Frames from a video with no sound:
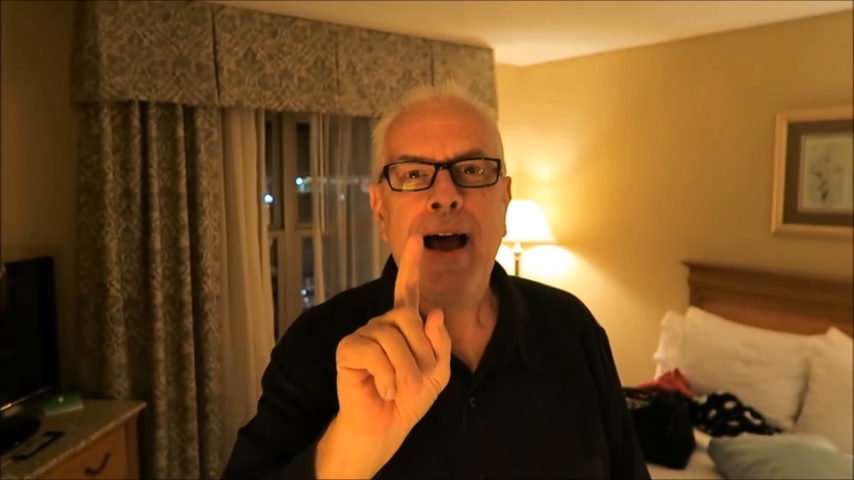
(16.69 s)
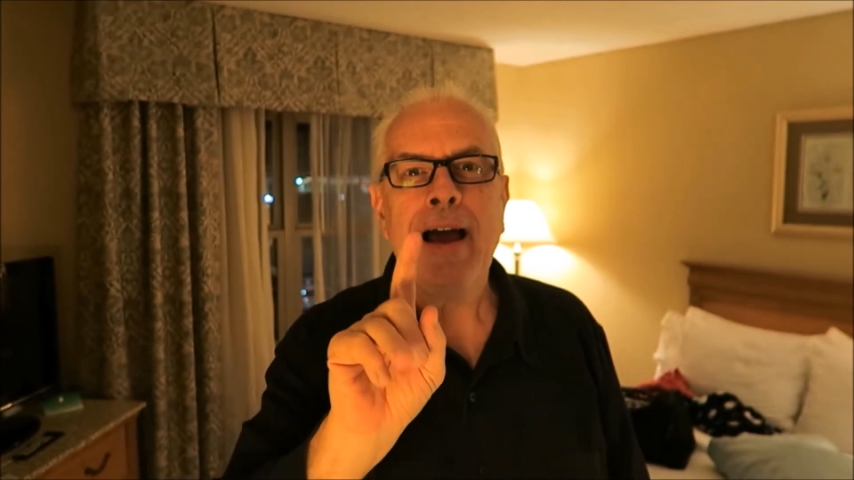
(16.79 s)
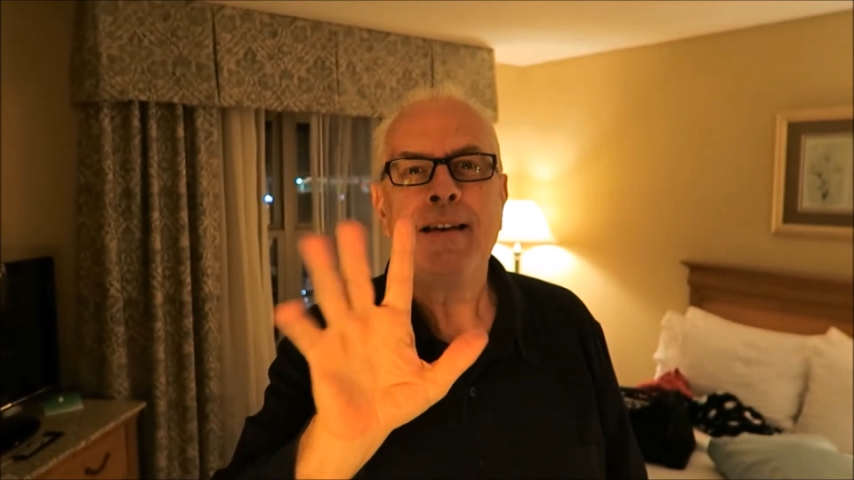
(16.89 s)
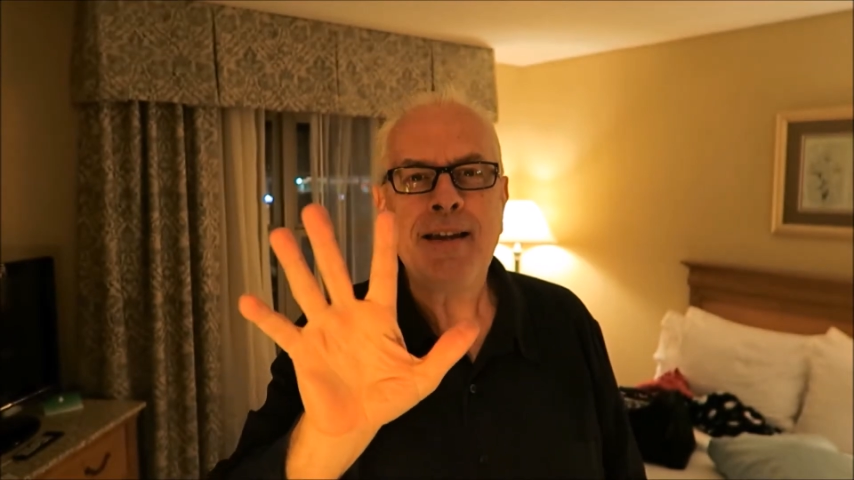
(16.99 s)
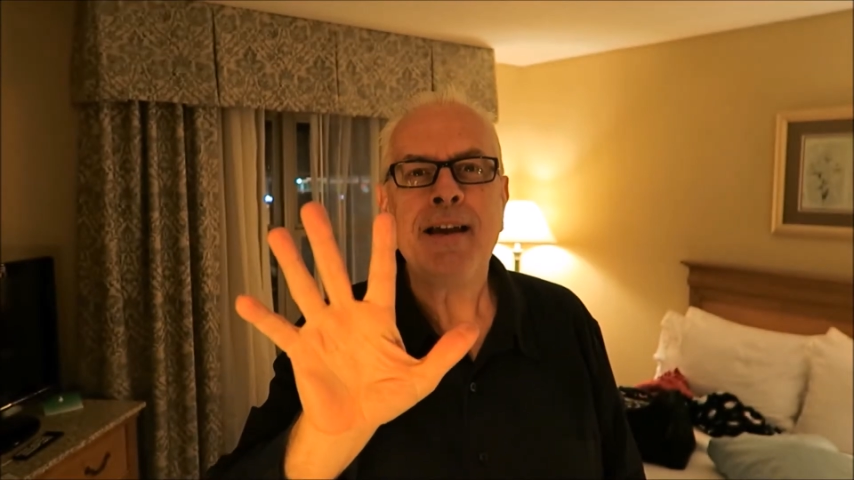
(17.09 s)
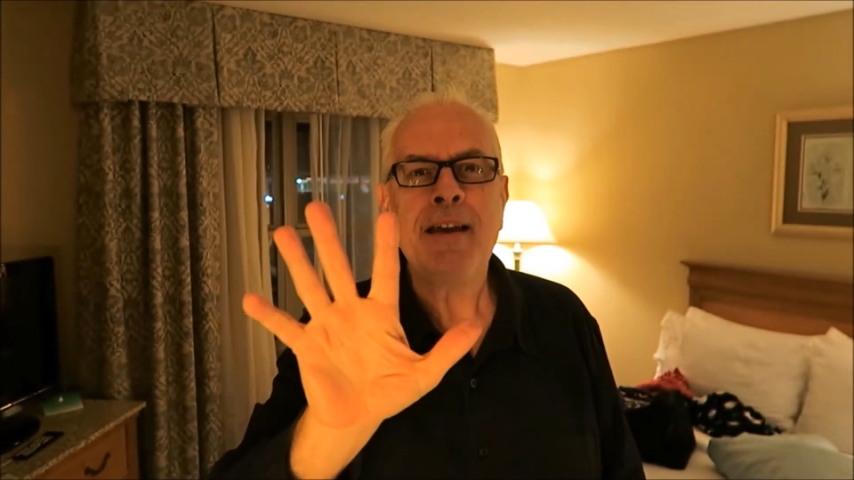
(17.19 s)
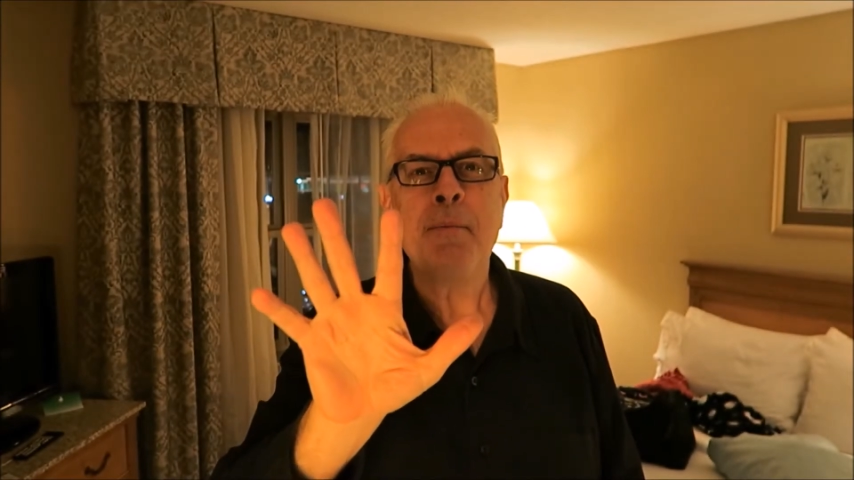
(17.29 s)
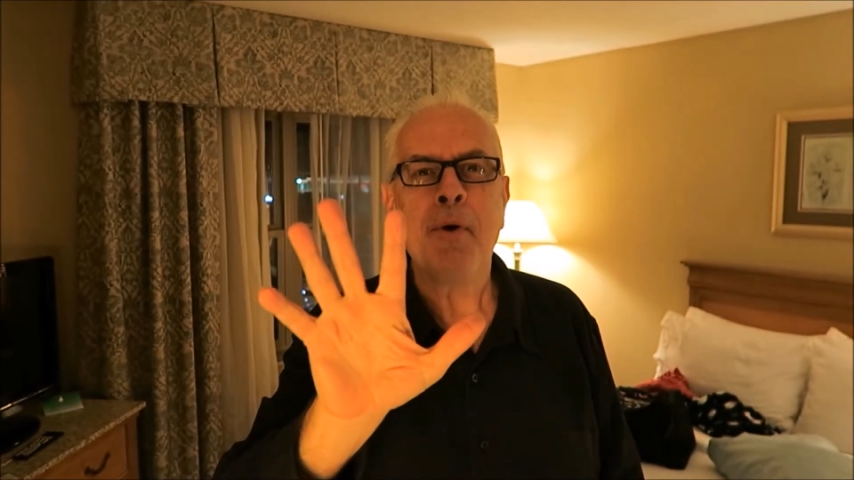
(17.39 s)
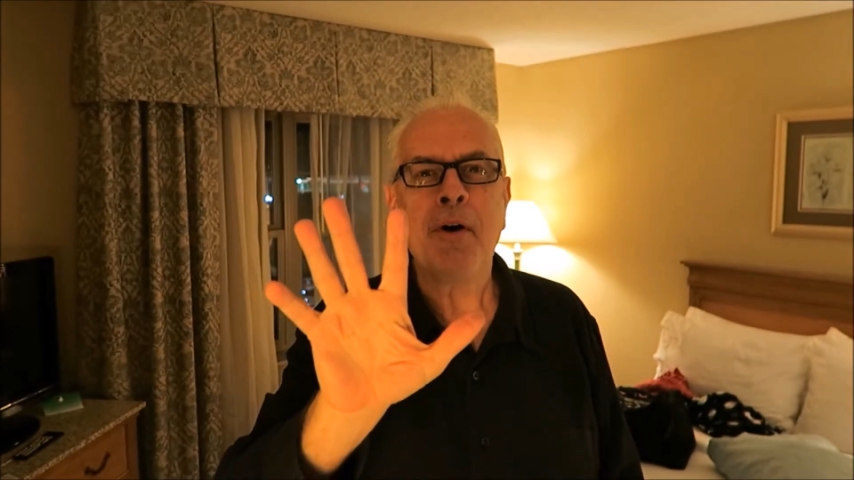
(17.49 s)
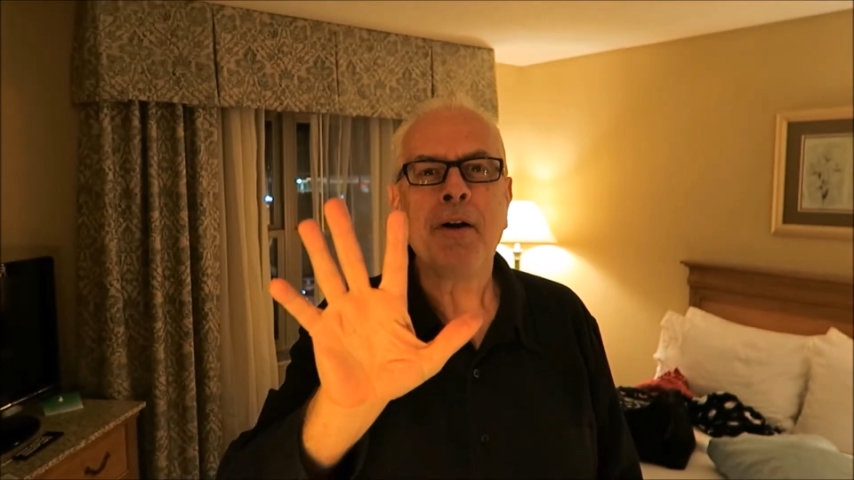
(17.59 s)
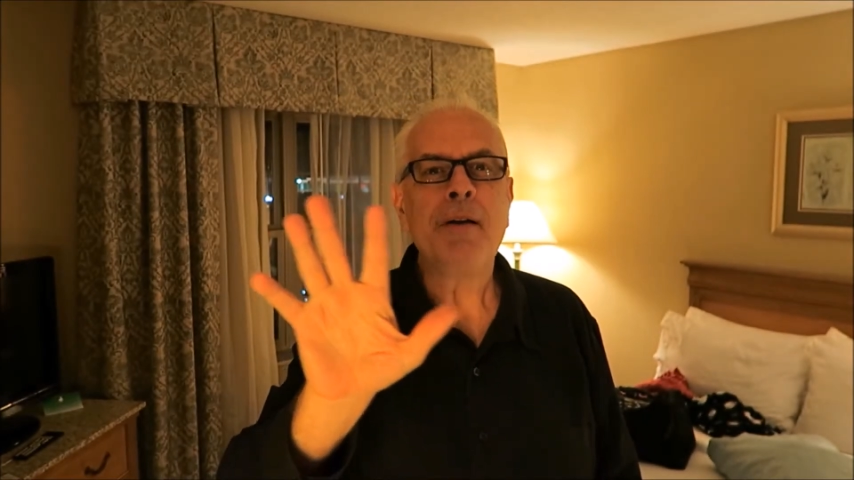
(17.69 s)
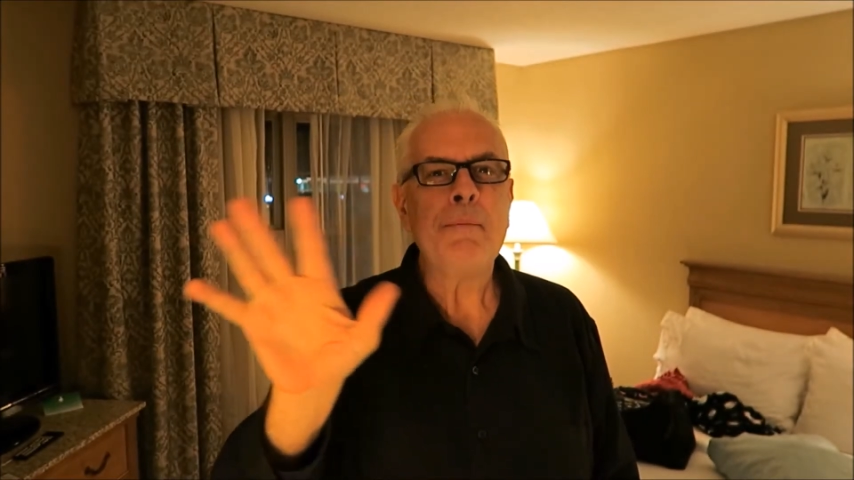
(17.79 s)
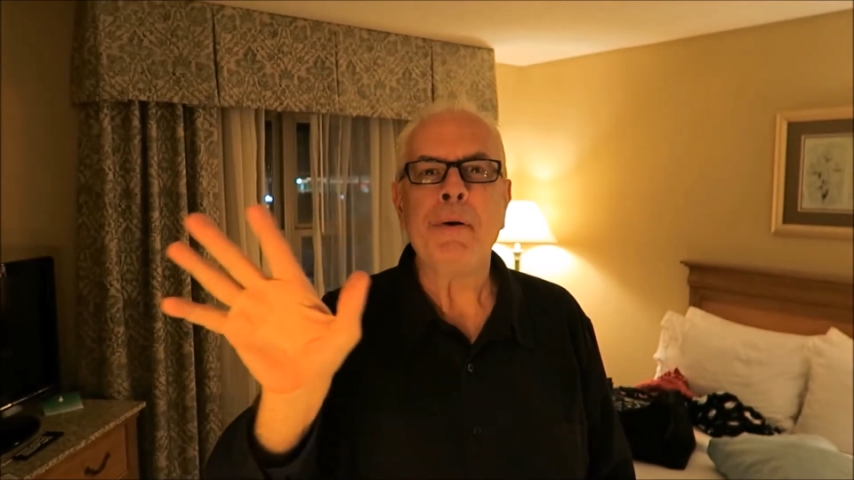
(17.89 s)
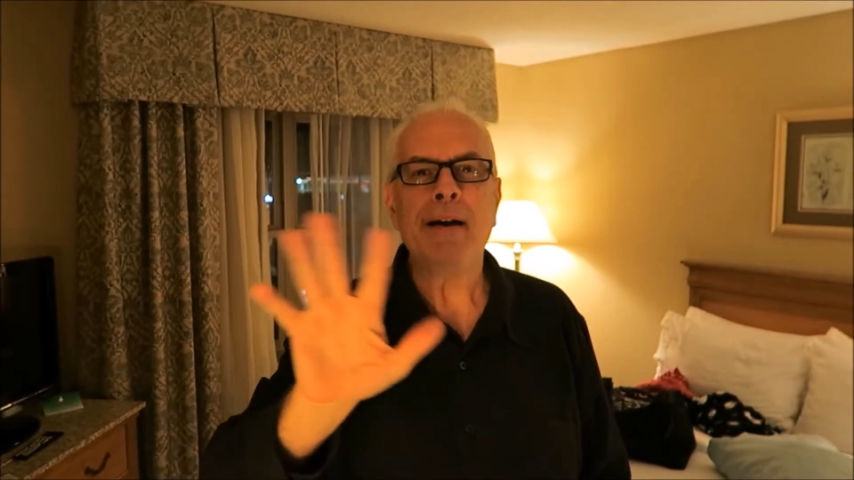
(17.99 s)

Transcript: I'd tell you more,